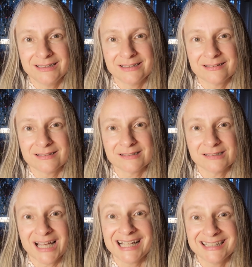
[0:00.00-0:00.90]
into the
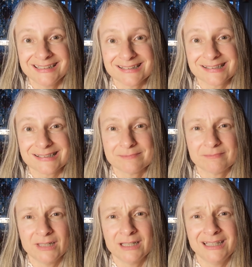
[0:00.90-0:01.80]
silence,
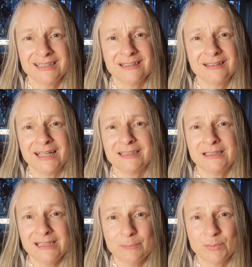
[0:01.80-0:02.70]
and into that
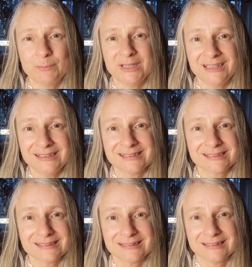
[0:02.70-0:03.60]
deep
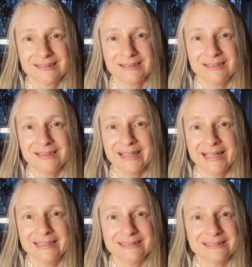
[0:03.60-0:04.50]
peace
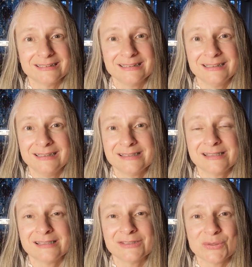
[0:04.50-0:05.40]
that is
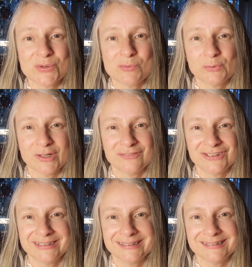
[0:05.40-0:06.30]
so
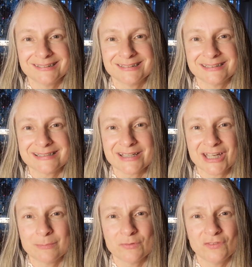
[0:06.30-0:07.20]
prevalent at this
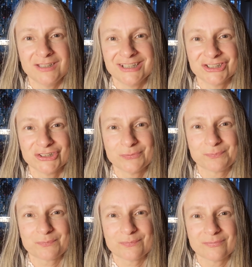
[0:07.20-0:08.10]
time of the year.
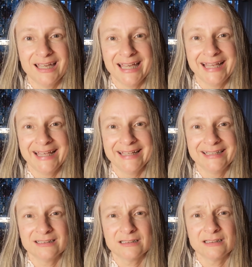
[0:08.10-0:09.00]

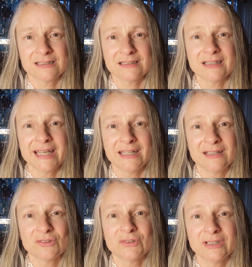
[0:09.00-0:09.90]
And just let
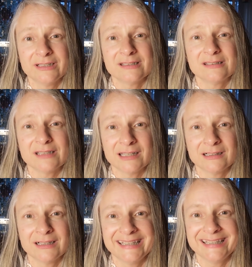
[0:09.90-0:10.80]
it really
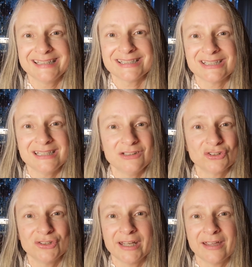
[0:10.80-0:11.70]
settle into
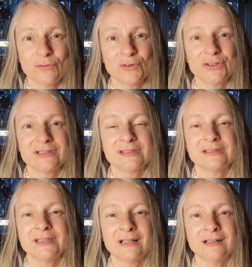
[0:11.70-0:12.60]
each and every
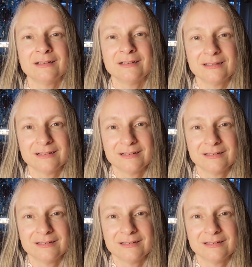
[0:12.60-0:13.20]
cell,